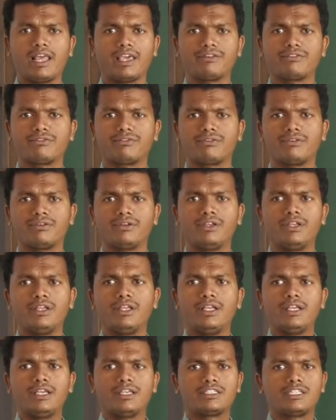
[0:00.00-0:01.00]
life.
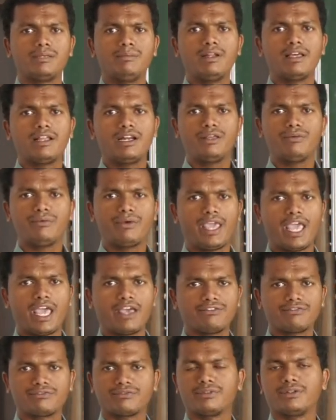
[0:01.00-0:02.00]
Similarly, we
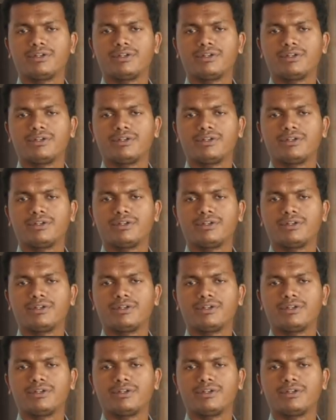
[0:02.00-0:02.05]
have